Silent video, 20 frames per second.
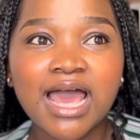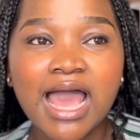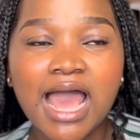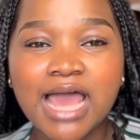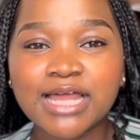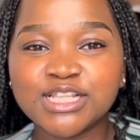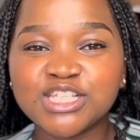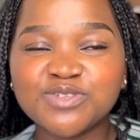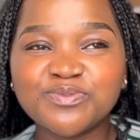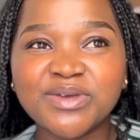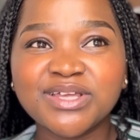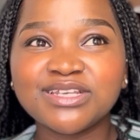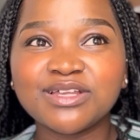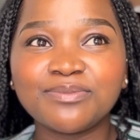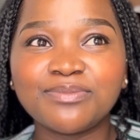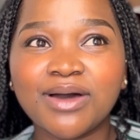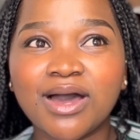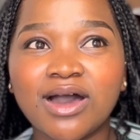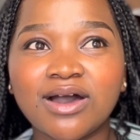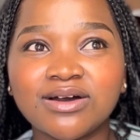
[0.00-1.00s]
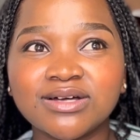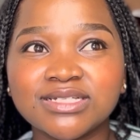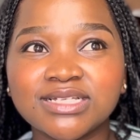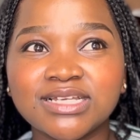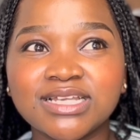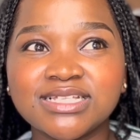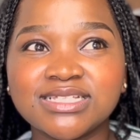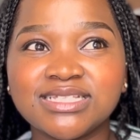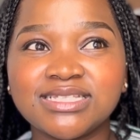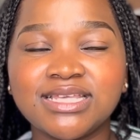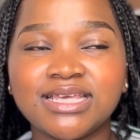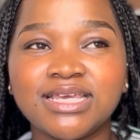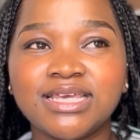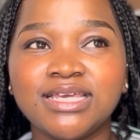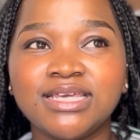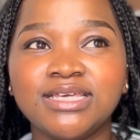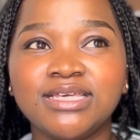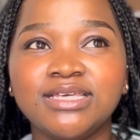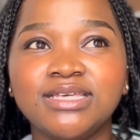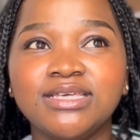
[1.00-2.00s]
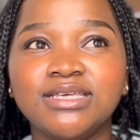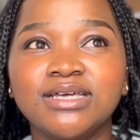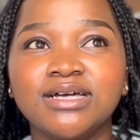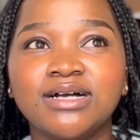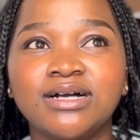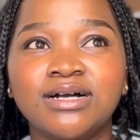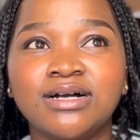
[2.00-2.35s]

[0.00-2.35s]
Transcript: I'd spend about, let's say